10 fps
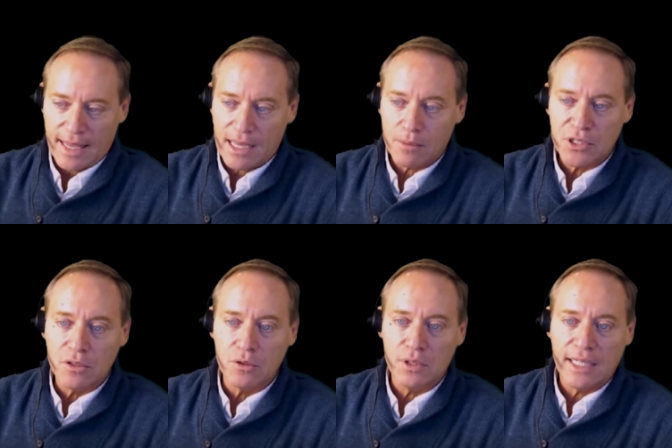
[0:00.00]

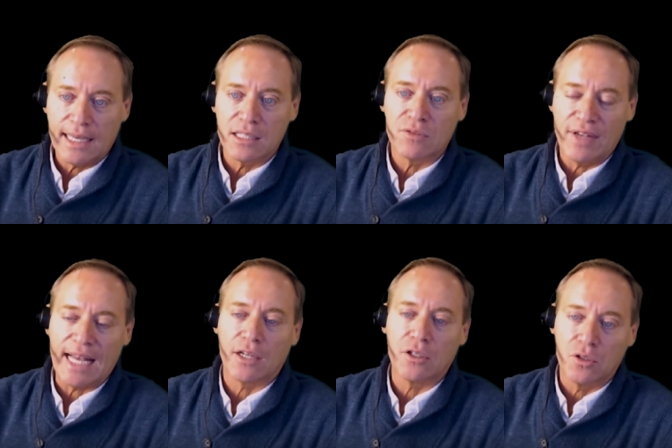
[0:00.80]
absolutely has
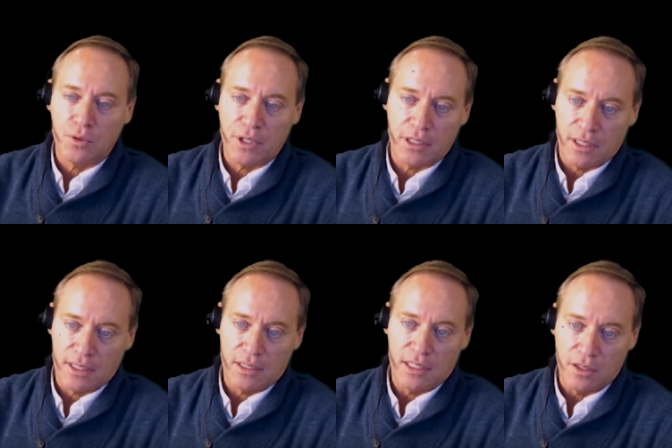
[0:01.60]
value
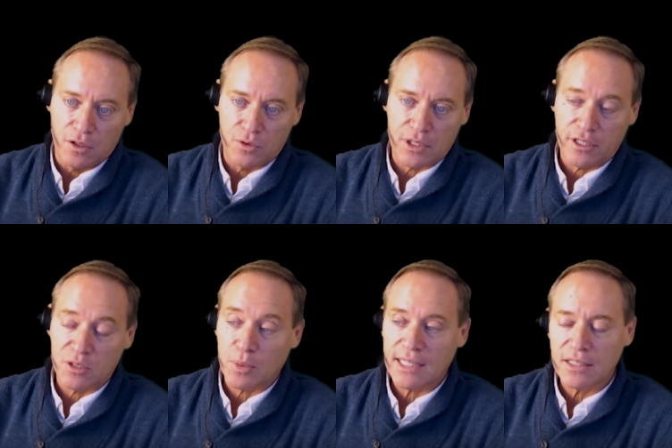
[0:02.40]
in in those
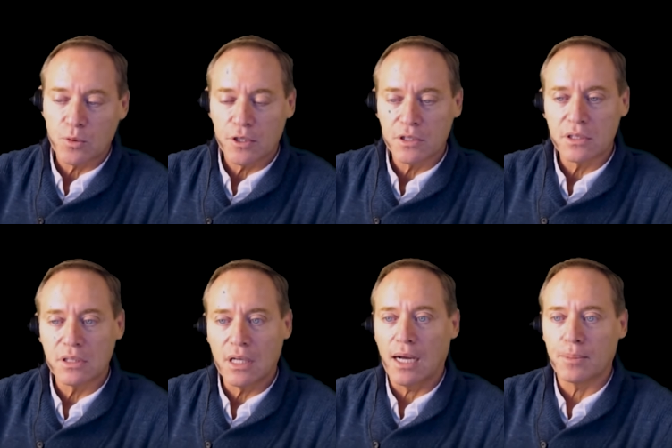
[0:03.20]
areas but that's where it
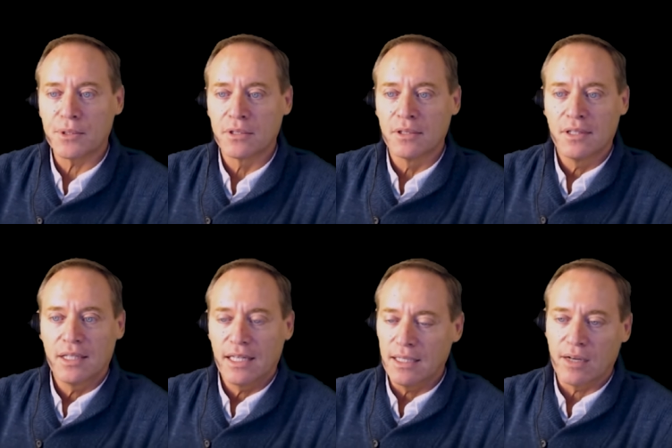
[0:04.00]
stopped
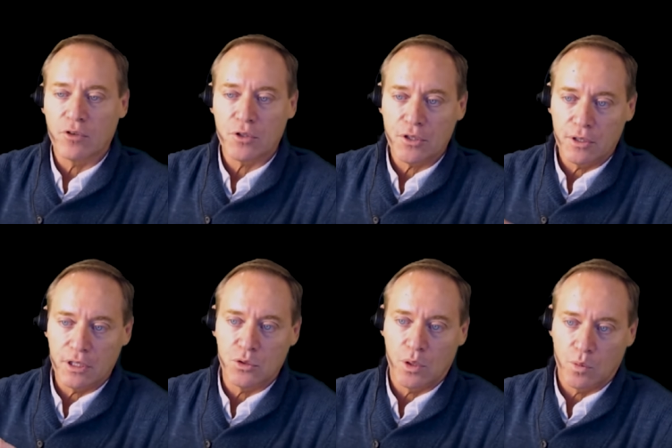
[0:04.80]
it never turned
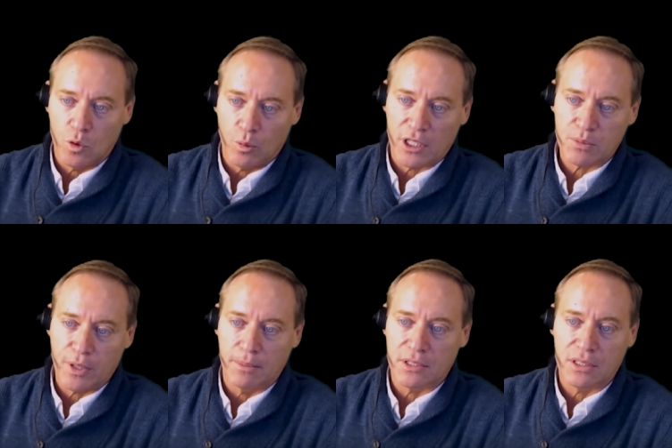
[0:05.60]
into a robust
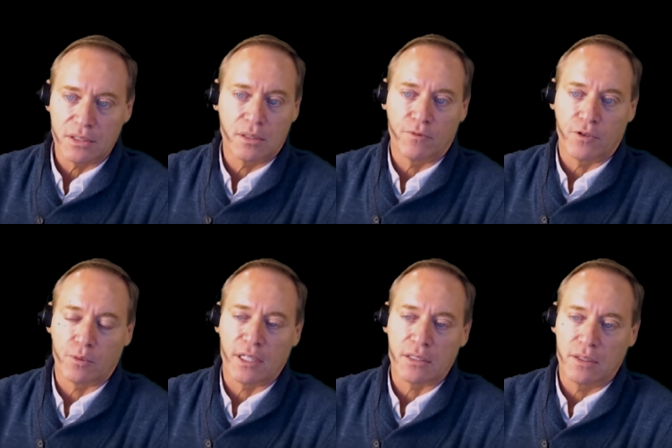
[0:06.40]
payment system for
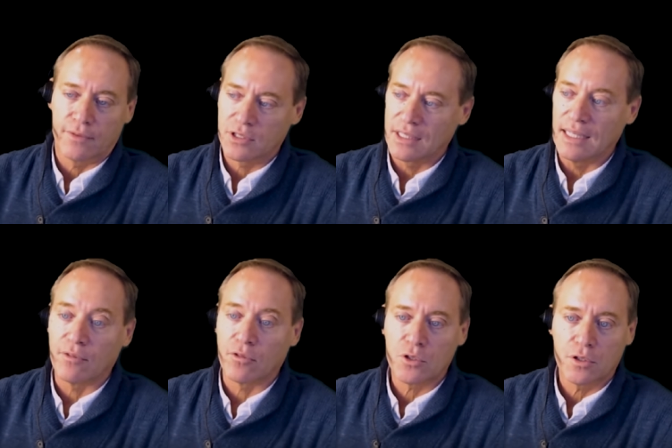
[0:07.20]
the rest of us it
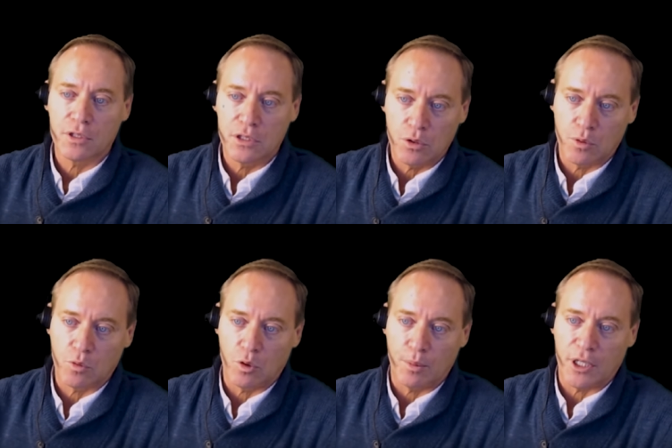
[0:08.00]
never turned into a
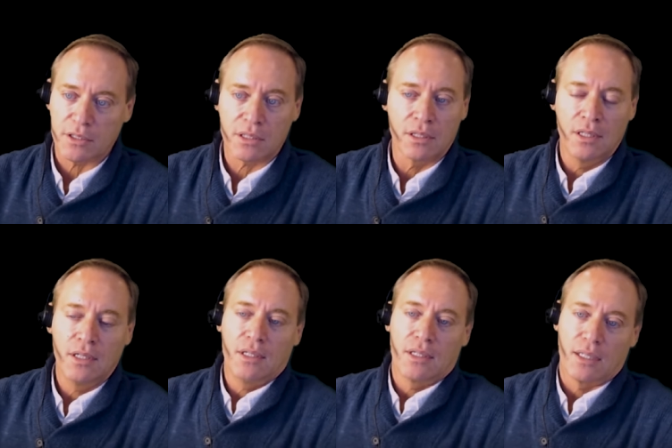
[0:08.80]
robust
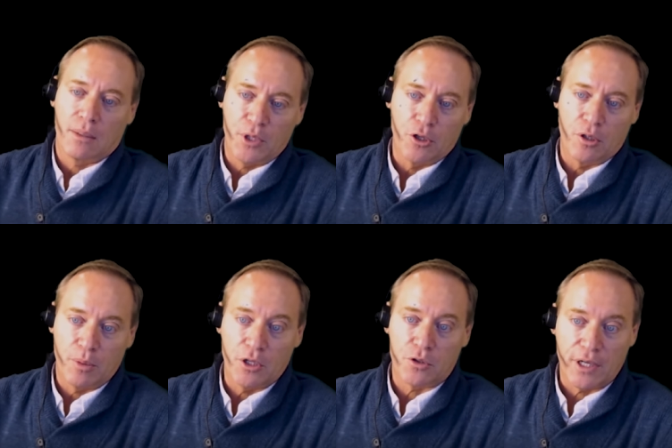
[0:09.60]
um,
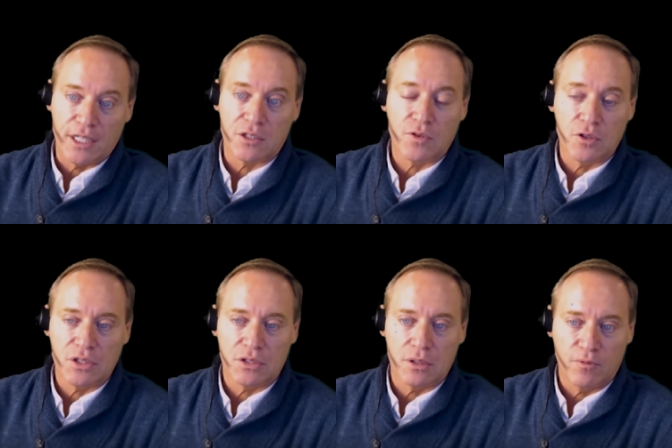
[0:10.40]
peer-to-peer transfer
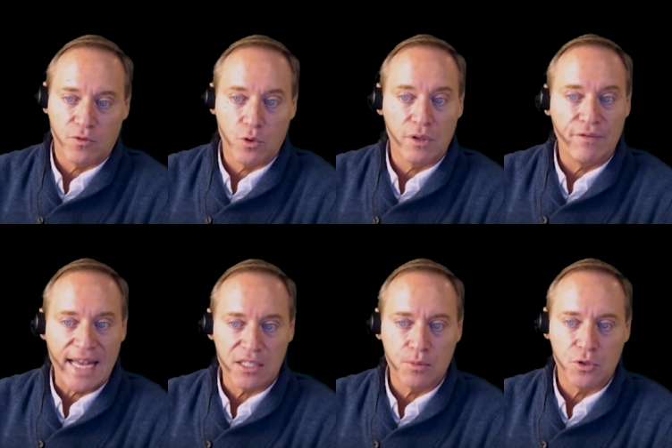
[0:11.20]
system for the
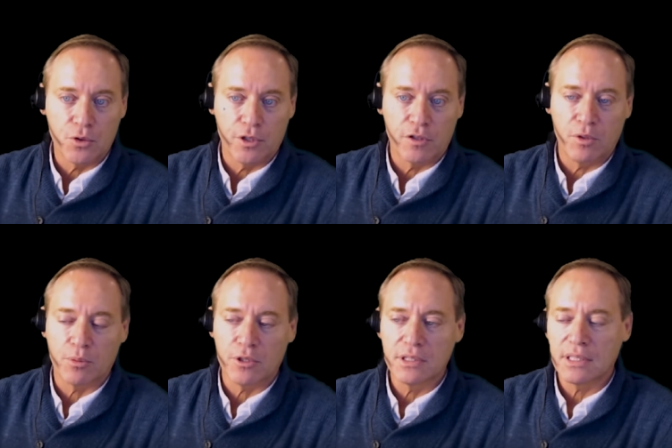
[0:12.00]
vast majority of
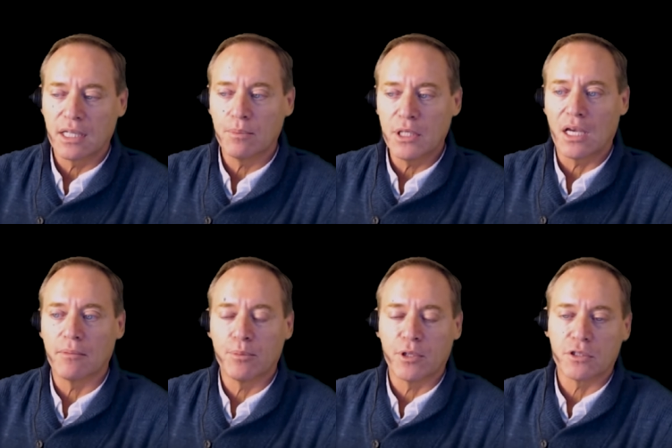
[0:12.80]
people instead it
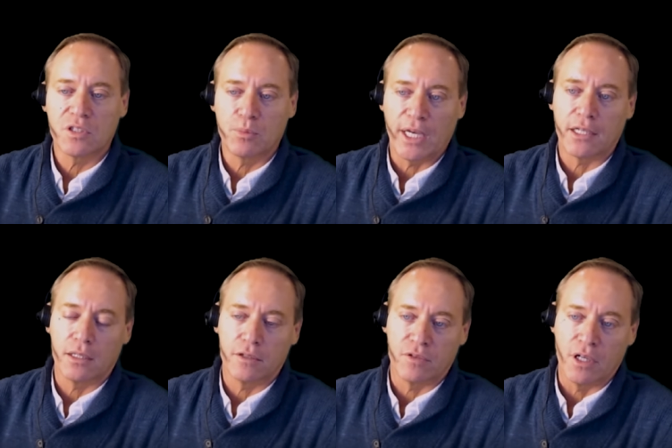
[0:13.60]
became a bunch of
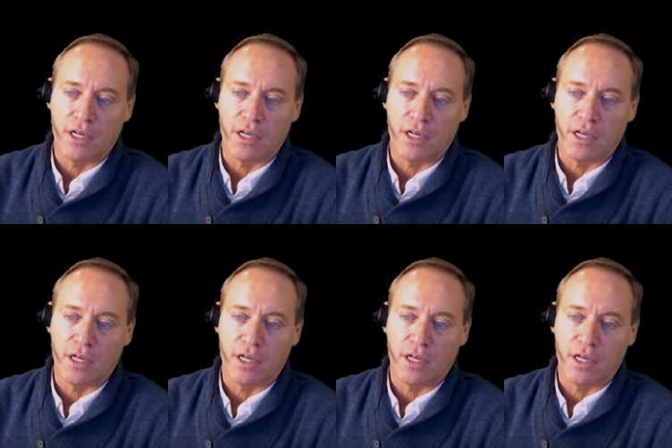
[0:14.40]
speculative